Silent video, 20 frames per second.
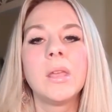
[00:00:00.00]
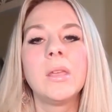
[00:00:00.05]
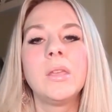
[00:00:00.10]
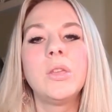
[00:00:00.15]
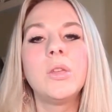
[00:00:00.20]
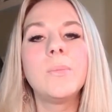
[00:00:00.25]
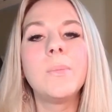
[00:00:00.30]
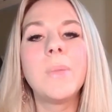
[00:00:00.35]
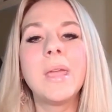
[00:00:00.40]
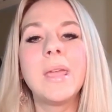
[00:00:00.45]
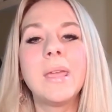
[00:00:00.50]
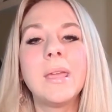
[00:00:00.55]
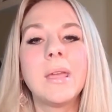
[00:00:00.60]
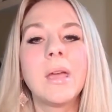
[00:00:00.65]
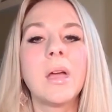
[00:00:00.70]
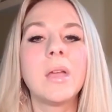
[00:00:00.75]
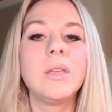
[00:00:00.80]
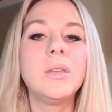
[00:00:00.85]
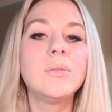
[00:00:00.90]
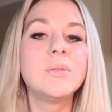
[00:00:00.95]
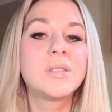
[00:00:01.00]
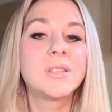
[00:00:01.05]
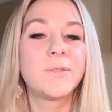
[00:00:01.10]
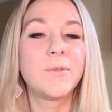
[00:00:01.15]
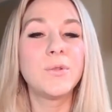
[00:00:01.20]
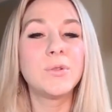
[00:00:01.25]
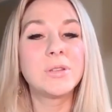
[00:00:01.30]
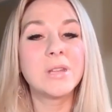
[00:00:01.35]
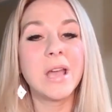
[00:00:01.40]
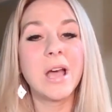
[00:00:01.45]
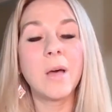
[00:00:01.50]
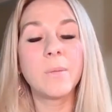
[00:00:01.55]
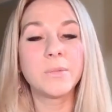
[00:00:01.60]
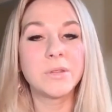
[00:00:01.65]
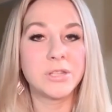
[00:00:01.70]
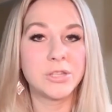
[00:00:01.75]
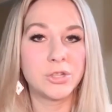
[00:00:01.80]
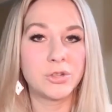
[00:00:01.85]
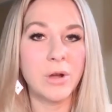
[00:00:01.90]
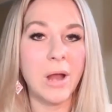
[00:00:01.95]
You may use food to help
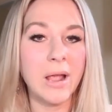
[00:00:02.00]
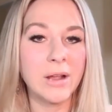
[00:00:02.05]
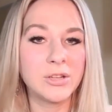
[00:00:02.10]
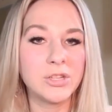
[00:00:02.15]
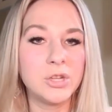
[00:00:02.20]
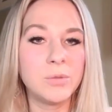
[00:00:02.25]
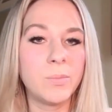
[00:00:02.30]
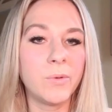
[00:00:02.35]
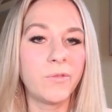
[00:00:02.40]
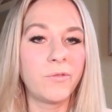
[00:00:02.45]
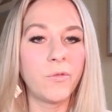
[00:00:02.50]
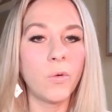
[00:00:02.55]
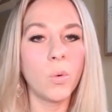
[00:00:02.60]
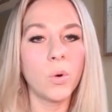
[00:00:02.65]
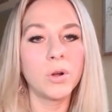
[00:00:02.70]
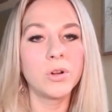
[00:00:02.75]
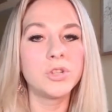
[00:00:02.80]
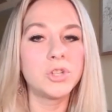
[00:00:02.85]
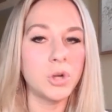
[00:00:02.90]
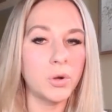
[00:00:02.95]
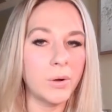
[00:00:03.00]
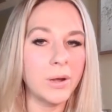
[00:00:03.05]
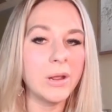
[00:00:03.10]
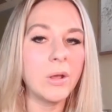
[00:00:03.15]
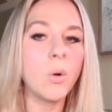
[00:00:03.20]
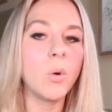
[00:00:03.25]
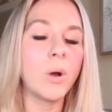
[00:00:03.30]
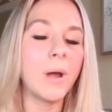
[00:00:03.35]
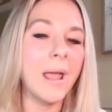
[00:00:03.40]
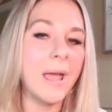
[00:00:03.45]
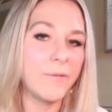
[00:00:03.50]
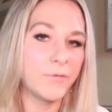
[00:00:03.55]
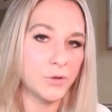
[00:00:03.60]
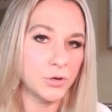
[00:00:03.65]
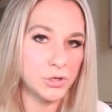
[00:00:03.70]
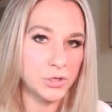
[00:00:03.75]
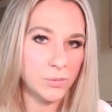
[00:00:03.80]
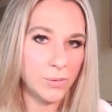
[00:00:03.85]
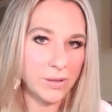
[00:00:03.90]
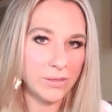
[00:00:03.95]
distract you before, during, or
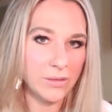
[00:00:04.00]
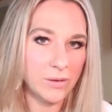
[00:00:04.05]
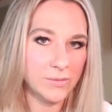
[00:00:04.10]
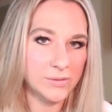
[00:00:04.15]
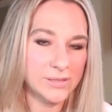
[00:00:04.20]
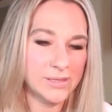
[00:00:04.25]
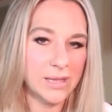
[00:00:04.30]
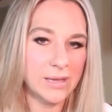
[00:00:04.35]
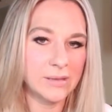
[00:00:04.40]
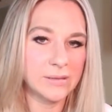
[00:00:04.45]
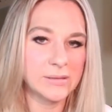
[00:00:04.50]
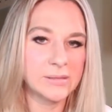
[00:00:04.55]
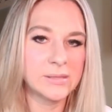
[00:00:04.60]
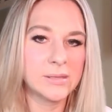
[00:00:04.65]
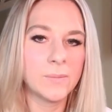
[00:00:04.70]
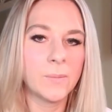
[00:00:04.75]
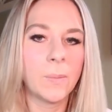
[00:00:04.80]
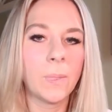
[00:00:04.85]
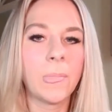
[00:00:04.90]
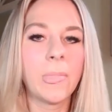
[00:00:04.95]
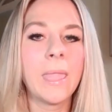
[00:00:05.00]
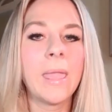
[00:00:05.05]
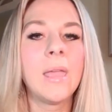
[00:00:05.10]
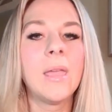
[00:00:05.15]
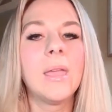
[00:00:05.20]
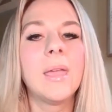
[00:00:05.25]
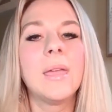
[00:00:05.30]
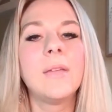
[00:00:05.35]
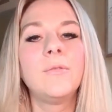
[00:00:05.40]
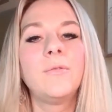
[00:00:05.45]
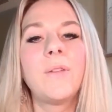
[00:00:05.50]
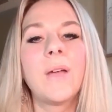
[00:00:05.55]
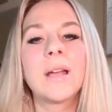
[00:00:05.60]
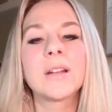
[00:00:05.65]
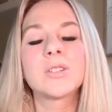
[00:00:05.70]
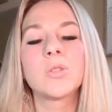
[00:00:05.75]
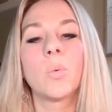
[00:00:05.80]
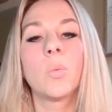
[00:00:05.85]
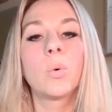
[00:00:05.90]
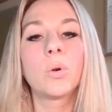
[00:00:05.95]
after doing those things. In
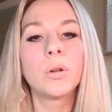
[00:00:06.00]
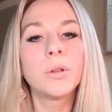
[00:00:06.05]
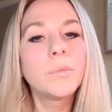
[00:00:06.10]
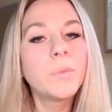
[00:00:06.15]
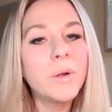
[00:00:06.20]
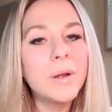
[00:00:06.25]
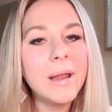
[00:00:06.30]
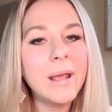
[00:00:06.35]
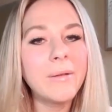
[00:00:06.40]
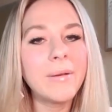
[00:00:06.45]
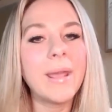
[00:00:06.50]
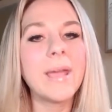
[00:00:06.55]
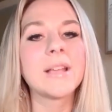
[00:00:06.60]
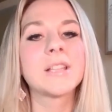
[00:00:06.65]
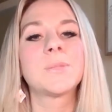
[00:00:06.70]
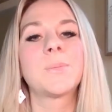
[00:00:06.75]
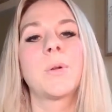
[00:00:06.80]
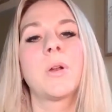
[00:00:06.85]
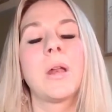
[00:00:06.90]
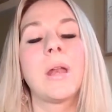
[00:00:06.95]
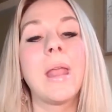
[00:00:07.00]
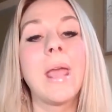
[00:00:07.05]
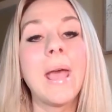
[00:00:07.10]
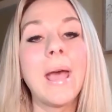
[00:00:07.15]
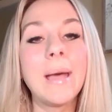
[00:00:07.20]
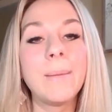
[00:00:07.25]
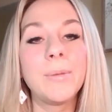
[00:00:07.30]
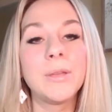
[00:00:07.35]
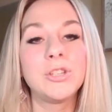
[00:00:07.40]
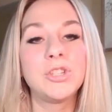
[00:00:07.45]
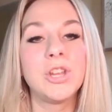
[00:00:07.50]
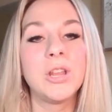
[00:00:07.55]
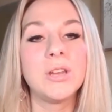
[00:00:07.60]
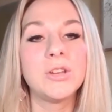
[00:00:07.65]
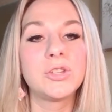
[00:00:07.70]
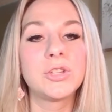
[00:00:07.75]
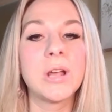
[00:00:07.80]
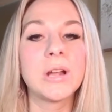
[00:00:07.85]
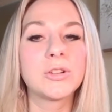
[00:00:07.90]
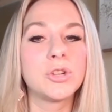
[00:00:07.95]
fact, world-renowned expert in habit
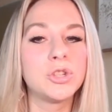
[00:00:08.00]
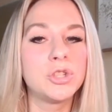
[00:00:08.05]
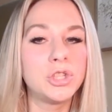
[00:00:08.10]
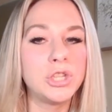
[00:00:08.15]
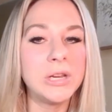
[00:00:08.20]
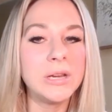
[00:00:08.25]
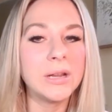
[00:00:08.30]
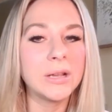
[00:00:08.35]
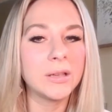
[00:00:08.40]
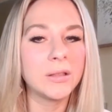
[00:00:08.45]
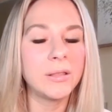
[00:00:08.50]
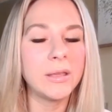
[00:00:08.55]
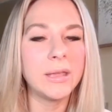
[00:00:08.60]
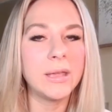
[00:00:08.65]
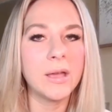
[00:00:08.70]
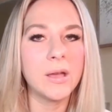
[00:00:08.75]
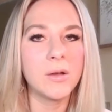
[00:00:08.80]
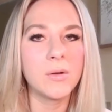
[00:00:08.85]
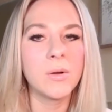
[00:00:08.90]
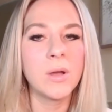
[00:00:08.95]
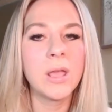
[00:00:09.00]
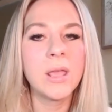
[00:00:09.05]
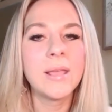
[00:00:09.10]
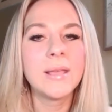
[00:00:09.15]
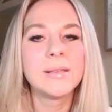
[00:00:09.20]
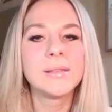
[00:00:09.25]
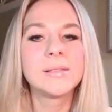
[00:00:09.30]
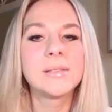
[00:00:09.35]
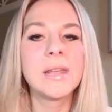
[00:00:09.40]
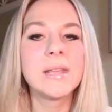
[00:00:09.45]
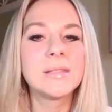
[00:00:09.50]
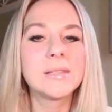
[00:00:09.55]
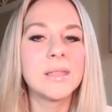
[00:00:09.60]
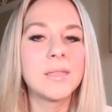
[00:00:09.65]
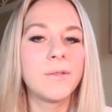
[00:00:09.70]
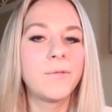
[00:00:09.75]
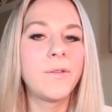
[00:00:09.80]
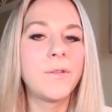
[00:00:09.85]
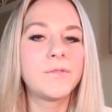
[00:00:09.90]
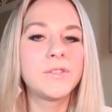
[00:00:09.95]
change, Dr. Gina Cleo, states
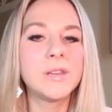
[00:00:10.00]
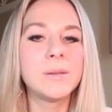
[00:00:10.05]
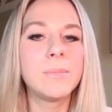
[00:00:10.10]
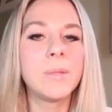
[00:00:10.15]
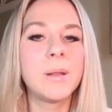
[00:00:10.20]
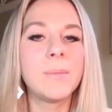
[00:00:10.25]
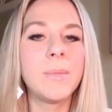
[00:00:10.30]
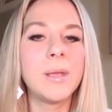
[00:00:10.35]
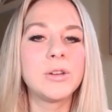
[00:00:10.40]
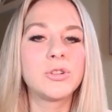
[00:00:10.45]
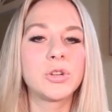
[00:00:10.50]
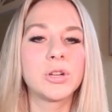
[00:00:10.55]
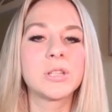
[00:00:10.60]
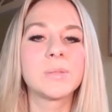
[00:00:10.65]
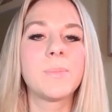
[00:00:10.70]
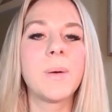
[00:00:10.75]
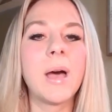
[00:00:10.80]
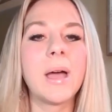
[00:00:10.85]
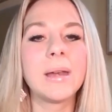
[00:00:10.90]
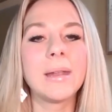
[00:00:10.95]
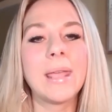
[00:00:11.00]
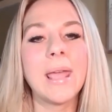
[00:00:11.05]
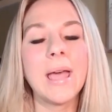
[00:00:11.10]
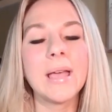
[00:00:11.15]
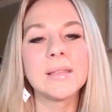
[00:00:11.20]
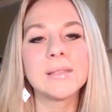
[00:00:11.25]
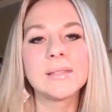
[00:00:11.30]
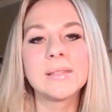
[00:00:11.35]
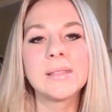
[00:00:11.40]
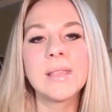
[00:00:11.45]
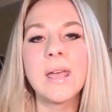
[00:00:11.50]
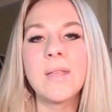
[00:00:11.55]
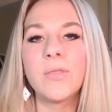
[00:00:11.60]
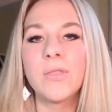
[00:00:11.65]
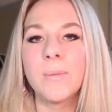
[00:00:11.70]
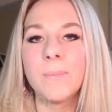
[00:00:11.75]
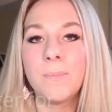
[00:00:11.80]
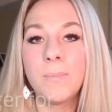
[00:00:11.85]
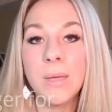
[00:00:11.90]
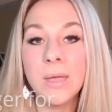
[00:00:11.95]
on the 15-Minute Matrix podcast that
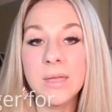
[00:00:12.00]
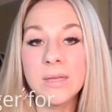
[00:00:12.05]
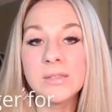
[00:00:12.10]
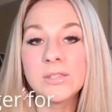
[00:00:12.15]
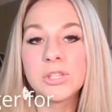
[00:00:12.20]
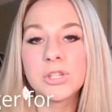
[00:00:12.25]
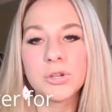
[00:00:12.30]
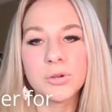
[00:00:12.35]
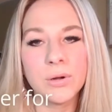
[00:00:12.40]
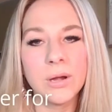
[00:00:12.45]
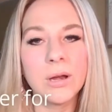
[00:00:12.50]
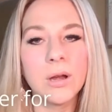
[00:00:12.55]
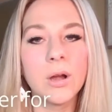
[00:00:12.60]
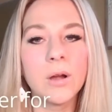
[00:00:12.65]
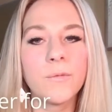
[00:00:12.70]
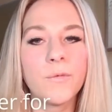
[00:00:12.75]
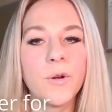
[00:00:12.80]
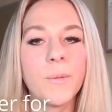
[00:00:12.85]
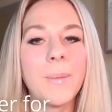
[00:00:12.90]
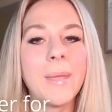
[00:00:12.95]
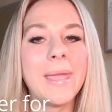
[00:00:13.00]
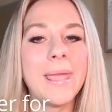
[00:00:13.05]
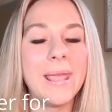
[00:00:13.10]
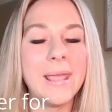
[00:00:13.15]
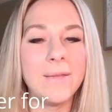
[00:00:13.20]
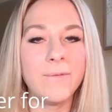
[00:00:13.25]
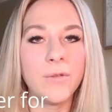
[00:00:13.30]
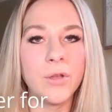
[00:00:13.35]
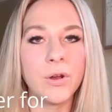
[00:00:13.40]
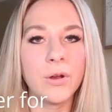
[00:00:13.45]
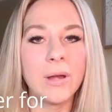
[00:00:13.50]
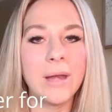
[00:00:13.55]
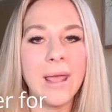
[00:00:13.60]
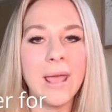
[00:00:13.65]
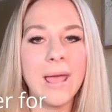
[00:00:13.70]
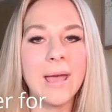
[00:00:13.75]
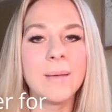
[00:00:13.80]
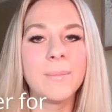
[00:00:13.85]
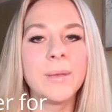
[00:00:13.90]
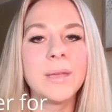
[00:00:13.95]
the biggest trigger for behavior and
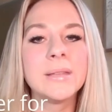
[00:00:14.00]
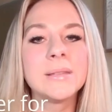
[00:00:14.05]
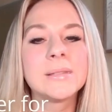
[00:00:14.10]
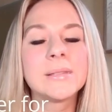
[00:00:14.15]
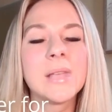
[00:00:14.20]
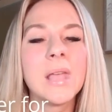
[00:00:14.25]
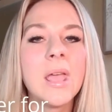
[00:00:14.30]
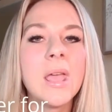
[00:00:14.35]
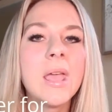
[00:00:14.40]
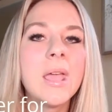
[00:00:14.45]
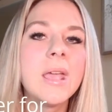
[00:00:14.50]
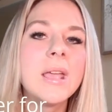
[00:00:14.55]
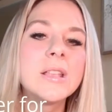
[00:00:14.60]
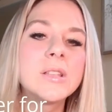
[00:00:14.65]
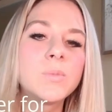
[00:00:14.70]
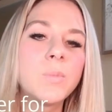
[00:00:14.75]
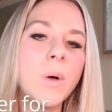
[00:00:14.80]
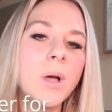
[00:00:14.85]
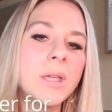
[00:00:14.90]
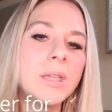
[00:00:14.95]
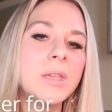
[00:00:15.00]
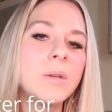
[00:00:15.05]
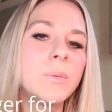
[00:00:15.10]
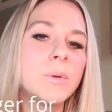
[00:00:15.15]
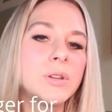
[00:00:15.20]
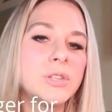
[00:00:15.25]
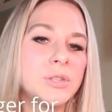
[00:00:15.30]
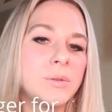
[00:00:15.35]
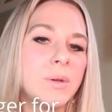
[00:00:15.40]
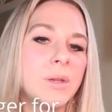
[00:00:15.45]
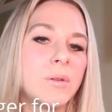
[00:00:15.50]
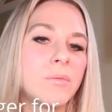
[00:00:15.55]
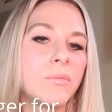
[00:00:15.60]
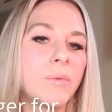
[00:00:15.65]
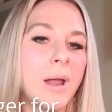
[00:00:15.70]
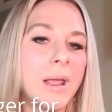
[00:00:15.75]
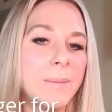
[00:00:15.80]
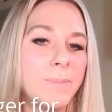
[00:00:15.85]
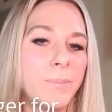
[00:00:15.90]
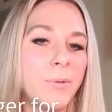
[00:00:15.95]
habits is what you were doing
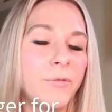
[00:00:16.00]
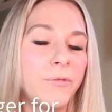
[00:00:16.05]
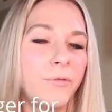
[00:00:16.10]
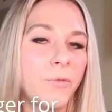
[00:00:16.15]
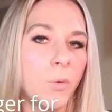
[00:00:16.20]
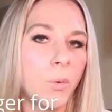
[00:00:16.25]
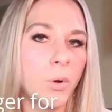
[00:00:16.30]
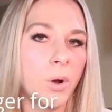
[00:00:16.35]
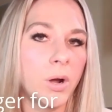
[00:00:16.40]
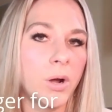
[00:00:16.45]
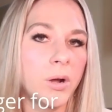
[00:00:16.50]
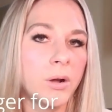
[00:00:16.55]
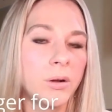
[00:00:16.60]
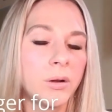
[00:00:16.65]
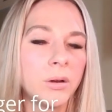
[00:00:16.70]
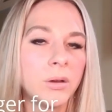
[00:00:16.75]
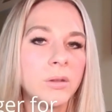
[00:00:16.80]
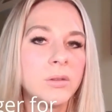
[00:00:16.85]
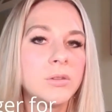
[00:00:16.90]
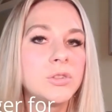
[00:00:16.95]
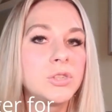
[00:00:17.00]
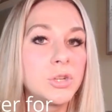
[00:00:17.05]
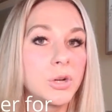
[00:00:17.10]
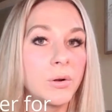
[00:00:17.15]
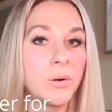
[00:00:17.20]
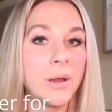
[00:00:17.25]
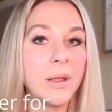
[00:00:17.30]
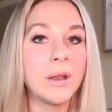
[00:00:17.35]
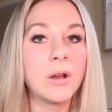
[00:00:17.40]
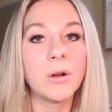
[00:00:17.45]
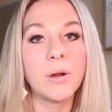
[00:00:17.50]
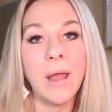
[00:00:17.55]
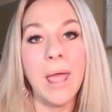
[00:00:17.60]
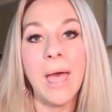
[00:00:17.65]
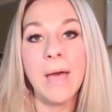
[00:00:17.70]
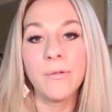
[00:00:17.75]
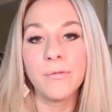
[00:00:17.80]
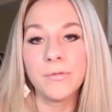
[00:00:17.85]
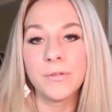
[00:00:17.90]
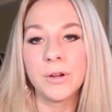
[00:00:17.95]
right before, during, or
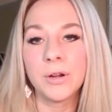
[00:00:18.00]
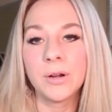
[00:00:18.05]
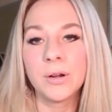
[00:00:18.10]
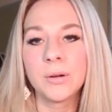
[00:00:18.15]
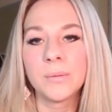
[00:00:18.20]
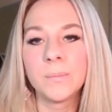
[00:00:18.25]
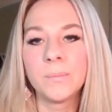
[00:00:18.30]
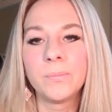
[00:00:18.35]
after.